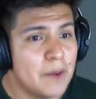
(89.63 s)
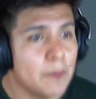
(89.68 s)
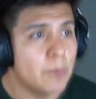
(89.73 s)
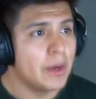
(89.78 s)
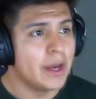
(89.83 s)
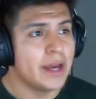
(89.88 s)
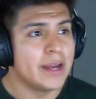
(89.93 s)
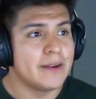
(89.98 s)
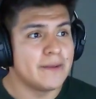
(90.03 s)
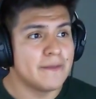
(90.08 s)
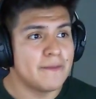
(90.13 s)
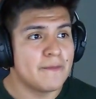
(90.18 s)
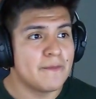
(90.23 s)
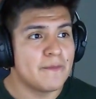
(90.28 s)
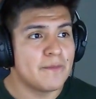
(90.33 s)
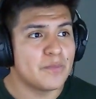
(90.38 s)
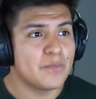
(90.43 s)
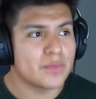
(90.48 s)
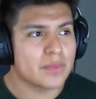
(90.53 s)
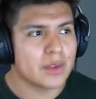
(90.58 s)
But
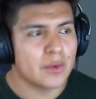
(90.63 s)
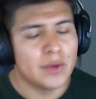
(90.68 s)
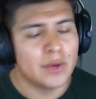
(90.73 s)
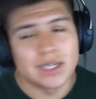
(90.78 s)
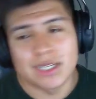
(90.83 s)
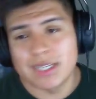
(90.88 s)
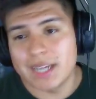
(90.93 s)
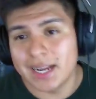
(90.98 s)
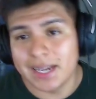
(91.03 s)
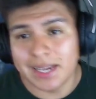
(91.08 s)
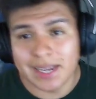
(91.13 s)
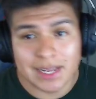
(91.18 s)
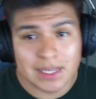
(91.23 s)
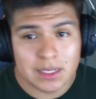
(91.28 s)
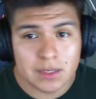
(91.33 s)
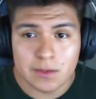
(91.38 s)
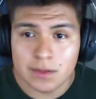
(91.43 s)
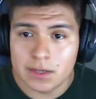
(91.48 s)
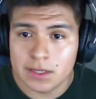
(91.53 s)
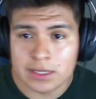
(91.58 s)
we just got to get
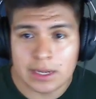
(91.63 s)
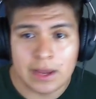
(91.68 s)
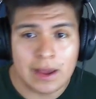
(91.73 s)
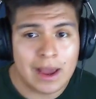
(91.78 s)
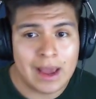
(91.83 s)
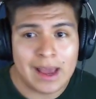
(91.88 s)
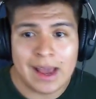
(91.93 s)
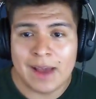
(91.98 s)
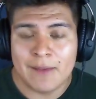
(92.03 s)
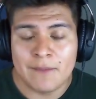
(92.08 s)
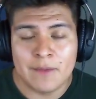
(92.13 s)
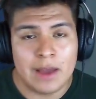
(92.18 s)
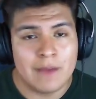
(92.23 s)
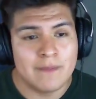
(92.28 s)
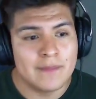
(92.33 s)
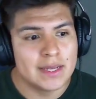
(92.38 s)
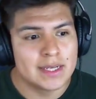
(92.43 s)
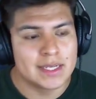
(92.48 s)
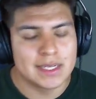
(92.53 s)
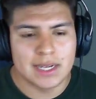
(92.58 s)
into it because I
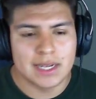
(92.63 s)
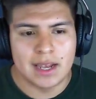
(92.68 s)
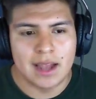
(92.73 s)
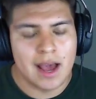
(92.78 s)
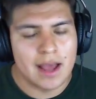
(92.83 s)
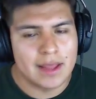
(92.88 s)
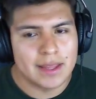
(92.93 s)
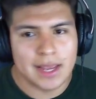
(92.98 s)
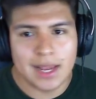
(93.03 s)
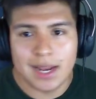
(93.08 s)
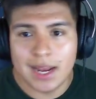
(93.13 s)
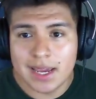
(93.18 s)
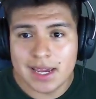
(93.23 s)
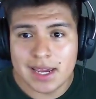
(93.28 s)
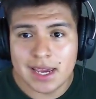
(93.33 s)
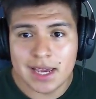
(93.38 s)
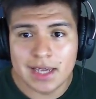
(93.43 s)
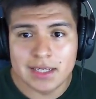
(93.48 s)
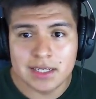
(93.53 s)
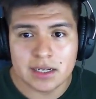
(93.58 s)
missed a lot. The LA
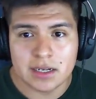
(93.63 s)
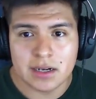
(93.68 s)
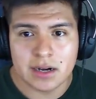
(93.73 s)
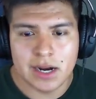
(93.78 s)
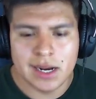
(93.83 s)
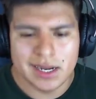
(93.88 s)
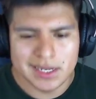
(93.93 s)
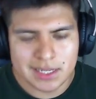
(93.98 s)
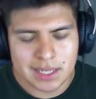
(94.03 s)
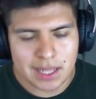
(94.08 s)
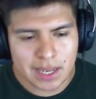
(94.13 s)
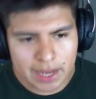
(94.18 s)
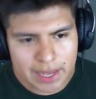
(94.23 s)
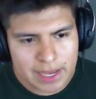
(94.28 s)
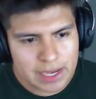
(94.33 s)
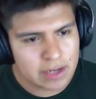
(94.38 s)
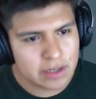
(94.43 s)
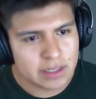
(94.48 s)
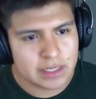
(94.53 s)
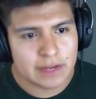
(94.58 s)
Kings are crazy. The
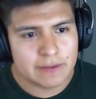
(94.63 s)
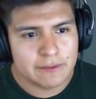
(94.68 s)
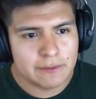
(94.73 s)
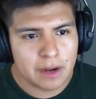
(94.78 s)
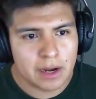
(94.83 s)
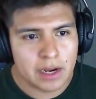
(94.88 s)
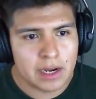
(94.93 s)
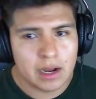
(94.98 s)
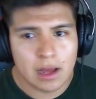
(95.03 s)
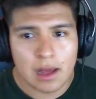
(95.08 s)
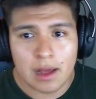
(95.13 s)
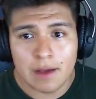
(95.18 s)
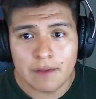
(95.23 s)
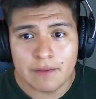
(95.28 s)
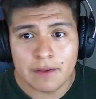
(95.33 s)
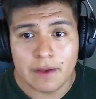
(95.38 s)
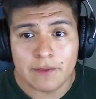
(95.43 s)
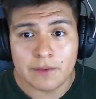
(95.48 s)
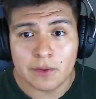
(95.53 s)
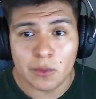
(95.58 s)
Lakers have fallen
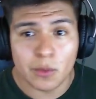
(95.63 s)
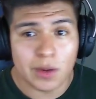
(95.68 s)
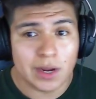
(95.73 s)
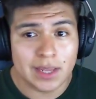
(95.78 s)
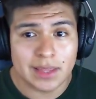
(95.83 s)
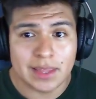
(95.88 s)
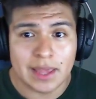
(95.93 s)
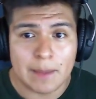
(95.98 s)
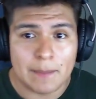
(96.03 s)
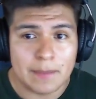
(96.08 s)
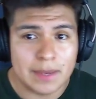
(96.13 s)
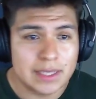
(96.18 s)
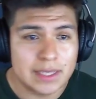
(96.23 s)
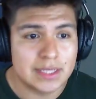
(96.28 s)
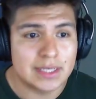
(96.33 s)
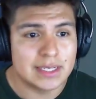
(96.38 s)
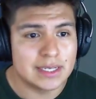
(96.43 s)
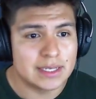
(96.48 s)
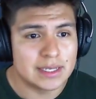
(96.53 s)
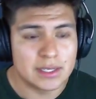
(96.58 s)
off after winning that
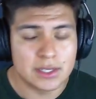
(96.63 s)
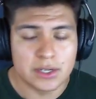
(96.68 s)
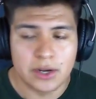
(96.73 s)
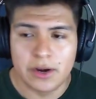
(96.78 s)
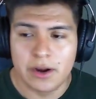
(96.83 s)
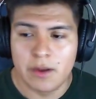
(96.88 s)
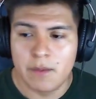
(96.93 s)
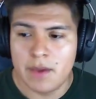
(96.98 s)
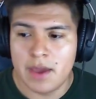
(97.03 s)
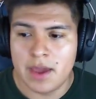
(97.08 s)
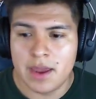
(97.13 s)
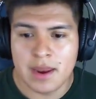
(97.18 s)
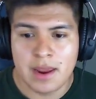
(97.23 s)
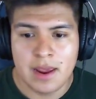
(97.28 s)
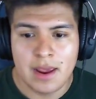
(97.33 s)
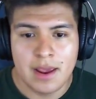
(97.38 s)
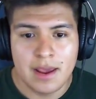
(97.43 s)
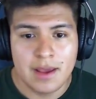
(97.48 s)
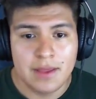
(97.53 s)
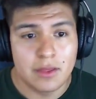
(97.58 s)
mid-season tournament.
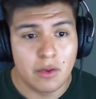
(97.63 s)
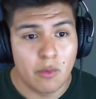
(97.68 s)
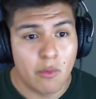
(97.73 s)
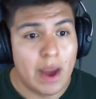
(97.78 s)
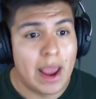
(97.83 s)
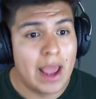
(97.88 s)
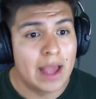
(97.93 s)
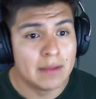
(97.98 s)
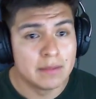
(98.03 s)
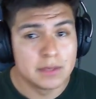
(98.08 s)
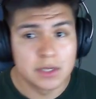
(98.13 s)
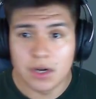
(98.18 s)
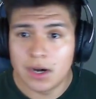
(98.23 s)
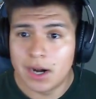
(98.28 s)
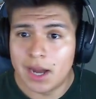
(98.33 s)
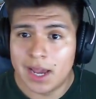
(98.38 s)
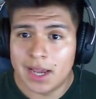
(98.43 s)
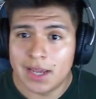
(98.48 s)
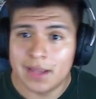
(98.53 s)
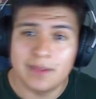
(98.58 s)
The Rams
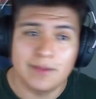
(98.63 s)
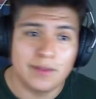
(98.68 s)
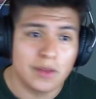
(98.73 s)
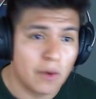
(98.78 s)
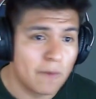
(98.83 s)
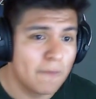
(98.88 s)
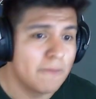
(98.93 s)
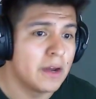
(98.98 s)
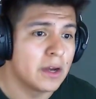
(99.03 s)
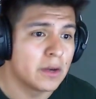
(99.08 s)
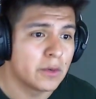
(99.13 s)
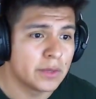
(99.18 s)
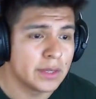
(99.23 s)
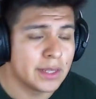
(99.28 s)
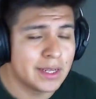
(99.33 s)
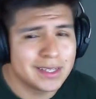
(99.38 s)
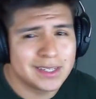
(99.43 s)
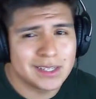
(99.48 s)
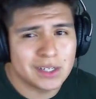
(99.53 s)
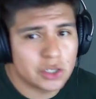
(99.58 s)
are like, don't fuck with us.